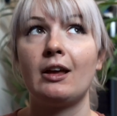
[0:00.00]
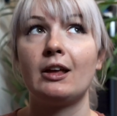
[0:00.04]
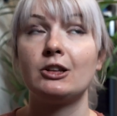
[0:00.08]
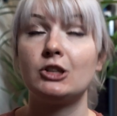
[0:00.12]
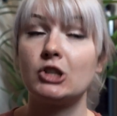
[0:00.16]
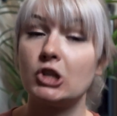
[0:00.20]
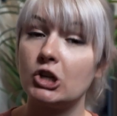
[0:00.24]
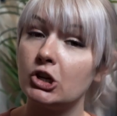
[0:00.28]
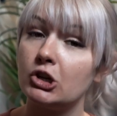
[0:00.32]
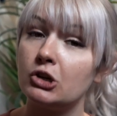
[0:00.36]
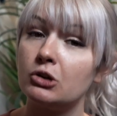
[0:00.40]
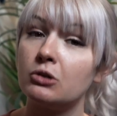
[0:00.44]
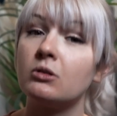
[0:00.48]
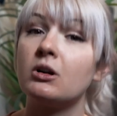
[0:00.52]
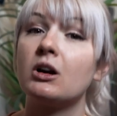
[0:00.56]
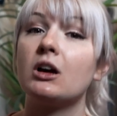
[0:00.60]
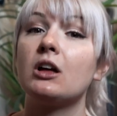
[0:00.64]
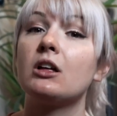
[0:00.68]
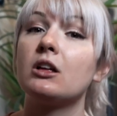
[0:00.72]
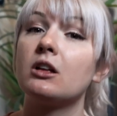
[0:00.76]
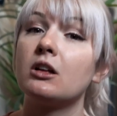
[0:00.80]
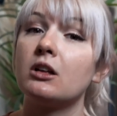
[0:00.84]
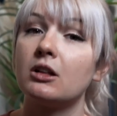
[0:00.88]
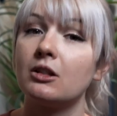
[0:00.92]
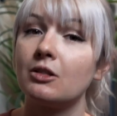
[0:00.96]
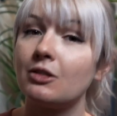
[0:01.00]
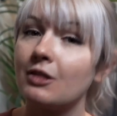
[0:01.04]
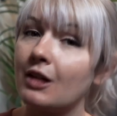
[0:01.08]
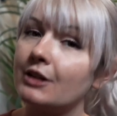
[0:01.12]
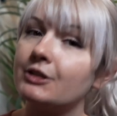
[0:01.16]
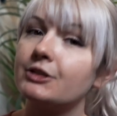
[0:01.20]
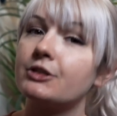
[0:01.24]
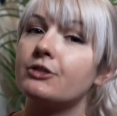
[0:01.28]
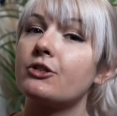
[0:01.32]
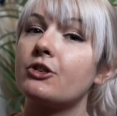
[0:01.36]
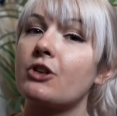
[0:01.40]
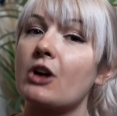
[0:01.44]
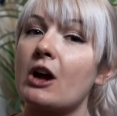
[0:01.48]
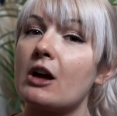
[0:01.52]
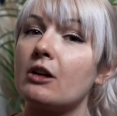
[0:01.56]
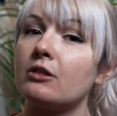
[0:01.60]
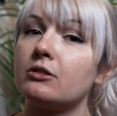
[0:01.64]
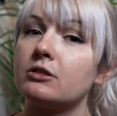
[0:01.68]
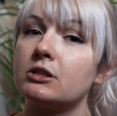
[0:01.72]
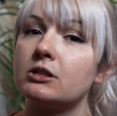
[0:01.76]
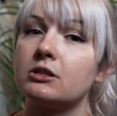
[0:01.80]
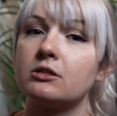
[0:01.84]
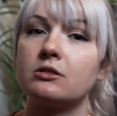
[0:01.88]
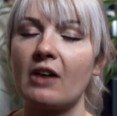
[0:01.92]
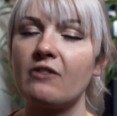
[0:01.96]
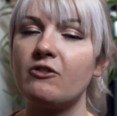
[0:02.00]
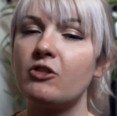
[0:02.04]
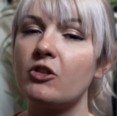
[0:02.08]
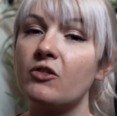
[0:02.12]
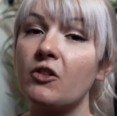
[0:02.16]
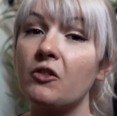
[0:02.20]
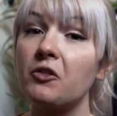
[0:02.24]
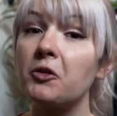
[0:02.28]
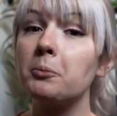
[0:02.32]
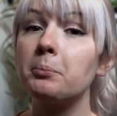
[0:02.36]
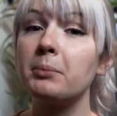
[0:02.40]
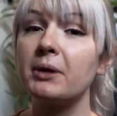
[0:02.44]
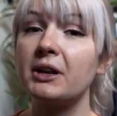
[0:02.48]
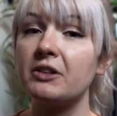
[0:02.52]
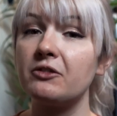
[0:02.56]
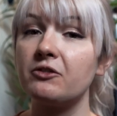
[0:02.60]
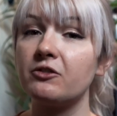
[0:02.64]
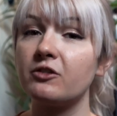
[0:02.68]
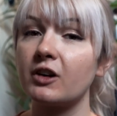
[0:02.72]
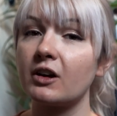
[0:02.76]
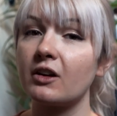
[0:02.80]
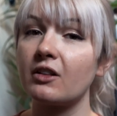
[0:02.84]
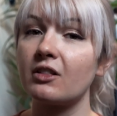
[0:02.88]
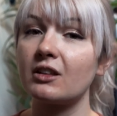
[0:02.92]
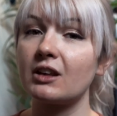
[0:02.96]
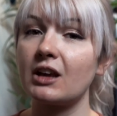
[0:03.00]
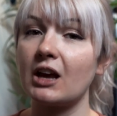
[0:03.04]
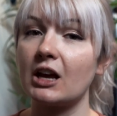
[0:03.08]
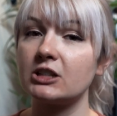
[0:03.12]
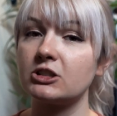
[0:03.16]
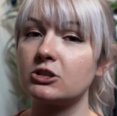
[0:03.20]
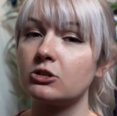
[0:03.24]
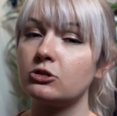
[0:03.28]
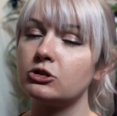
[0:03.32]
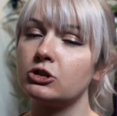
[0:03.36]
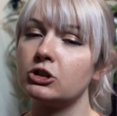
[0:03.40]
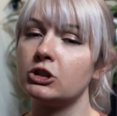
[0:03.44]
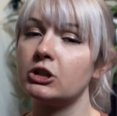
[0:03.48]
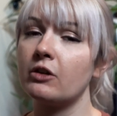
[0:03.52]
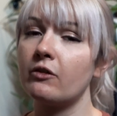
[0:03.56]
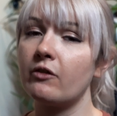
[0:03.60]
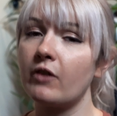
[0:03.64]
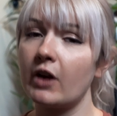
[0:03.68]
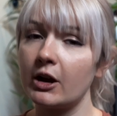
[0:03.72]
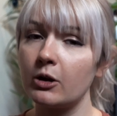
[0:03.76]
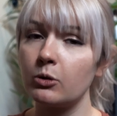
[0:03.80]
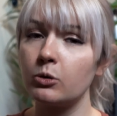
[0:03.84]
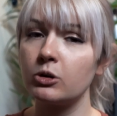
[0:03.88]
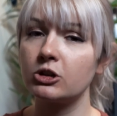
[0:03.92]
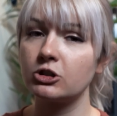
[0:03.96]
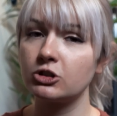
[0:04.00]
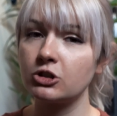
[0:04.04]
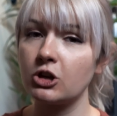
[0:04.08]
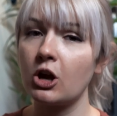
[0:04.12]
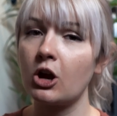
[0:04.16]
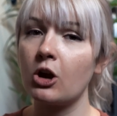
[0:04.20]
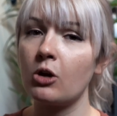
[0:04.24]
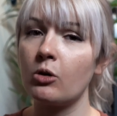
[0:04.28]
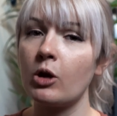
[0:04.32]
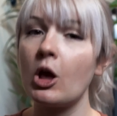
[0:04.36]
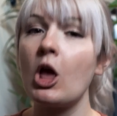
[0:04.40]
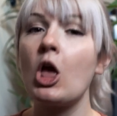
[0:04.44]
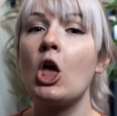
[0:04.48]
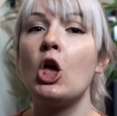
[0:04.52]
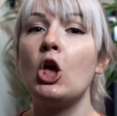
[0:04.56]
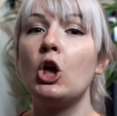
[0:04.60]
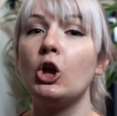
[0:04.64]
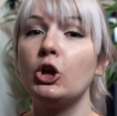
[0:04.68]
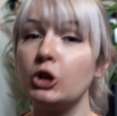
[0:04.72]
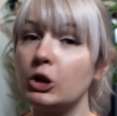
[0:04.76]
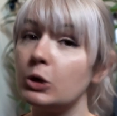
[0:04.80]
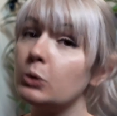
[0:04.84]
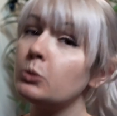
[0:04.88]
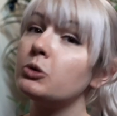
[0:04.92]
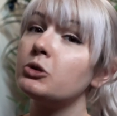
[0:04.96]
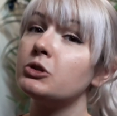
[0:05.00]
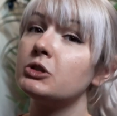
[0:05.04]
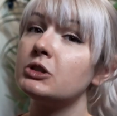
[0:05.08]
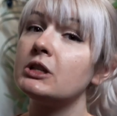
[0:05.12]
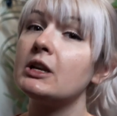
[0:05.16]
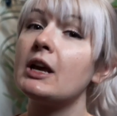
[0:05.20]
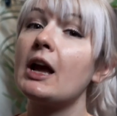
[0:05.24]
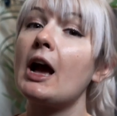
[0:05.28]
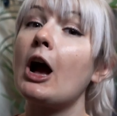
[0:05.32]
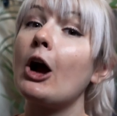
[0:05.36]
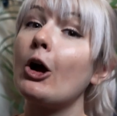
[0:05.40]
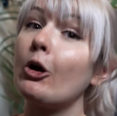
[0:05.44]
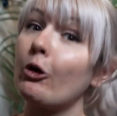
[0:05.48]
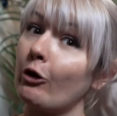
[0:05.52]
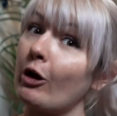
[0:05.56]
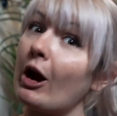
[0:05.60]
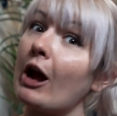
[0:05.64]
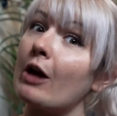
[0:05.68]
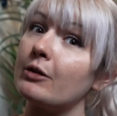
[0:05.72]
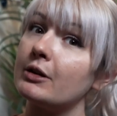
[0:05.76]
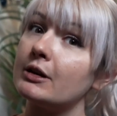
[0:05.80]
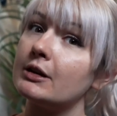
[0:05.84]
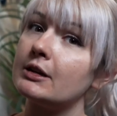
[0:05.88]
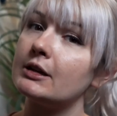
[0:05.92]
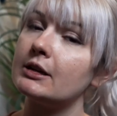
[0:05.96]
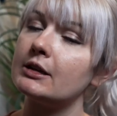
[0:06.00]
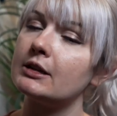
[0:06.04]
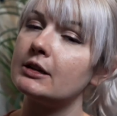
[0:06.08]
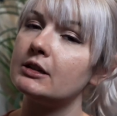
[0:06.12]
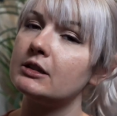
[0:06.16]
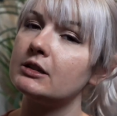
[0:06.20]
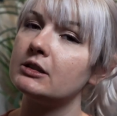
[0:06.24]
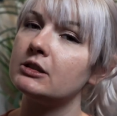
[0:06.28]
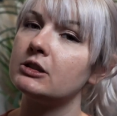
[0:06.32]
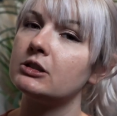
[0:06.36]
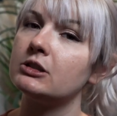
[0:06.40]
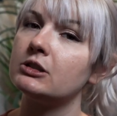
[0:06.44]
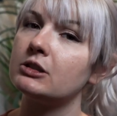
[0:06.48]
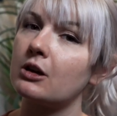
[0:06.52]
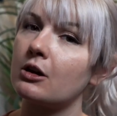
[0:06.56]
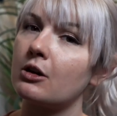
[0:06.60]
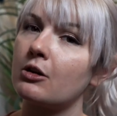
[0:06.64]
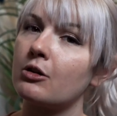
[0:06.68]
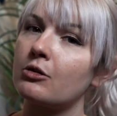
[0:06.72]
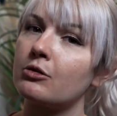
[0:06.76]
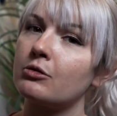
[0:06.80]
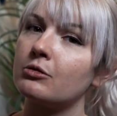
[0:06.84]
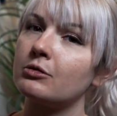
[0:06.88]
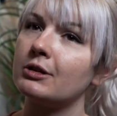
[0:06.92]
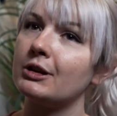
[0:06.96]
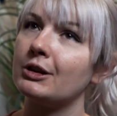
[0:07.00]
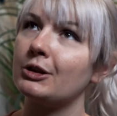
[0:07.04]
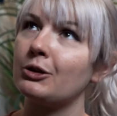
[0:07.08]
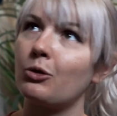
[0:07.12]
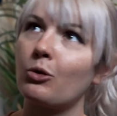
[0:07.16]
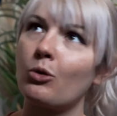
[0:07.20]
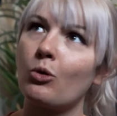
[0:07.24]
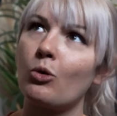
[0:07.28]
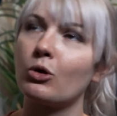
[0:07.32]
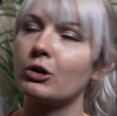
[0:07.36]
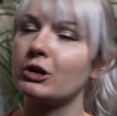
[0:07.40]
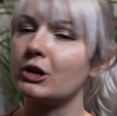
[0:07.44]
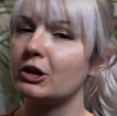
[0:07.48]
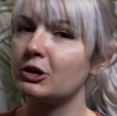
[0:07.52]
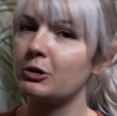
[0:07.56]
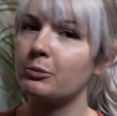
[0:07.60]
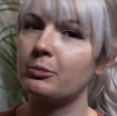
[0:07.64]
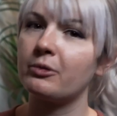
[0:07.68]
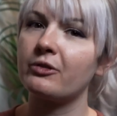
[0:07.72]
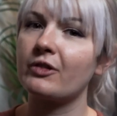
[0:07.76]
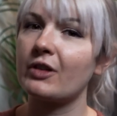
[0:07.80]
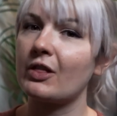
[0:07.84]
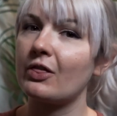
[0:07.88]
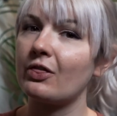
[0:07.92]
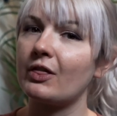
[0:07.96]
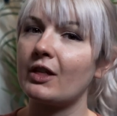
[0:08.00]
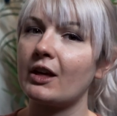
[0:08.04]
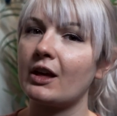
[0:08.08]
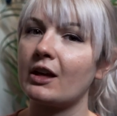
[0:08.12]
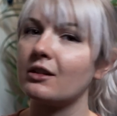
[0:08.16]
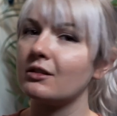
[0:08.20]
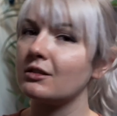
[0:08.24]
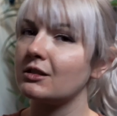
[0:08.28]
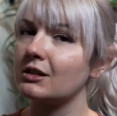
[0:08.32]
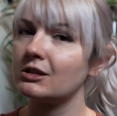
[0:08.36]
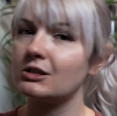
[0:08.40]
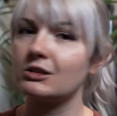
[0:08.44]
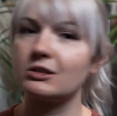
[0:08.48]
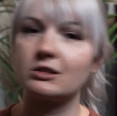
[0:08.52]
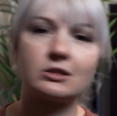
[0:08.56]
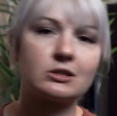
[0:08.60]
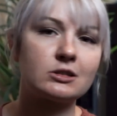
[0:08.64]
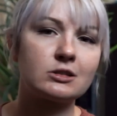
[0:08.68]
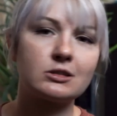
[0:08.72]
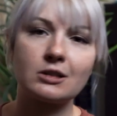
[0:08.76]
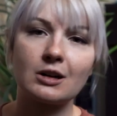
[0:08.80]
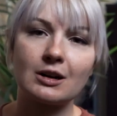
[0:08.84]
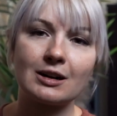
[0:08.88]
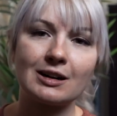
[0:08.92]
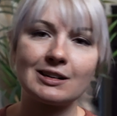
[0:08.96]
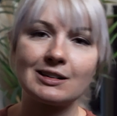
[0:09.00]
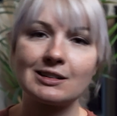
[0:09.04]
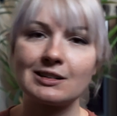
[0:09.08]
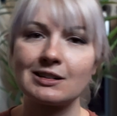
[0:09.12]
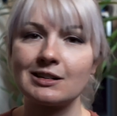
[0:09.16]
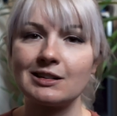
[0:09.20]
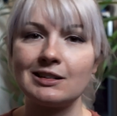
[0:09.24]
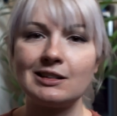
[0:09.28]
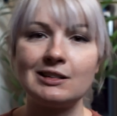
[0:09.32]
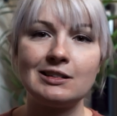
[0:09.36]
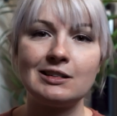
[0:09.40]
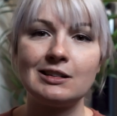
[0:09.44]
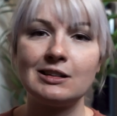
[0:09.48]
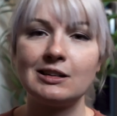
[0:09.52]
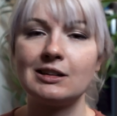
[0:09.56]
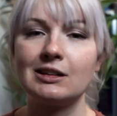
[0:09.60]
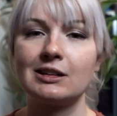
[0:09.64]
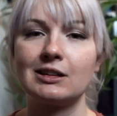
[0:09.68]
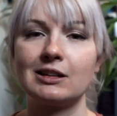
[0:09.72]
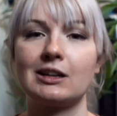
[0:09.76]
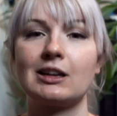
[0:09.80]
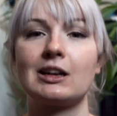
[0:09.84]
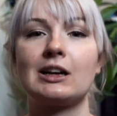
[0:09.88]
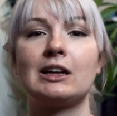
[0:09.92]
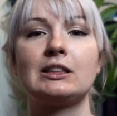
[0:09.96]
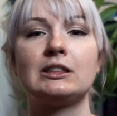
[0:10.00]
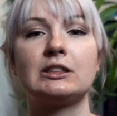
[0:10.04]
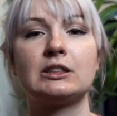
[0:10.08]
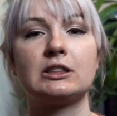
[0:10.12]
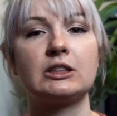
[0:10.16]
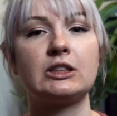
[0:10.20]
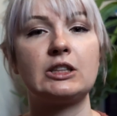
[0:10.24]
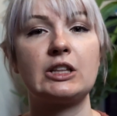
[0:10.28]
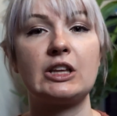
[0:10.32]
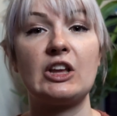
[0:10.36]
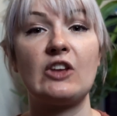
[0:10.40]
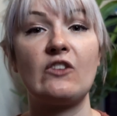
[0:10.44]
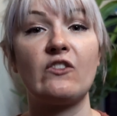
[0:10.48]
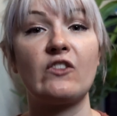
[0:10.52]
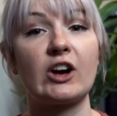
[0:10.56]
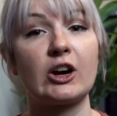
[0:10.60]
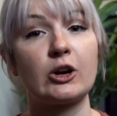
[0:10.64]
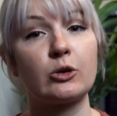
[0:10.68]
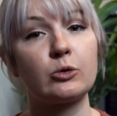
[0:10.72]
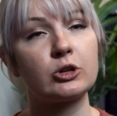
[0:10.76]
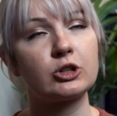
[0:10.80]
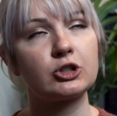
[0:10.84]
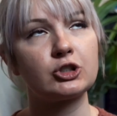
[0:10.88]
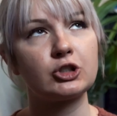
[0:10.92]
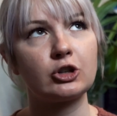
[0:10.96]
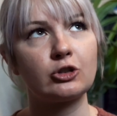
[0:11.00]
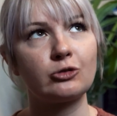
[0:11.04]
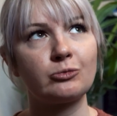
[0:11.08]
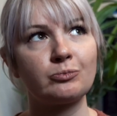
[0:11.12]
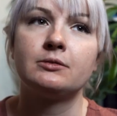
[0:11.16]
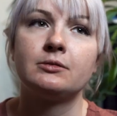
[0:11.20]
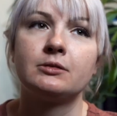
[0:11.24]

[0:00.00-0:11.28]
2, lots of crowds. If you've ever been in front of the castle during a fireworks show, you will see how crowded it is. So in order to prevent that, they just cut the fireworks show.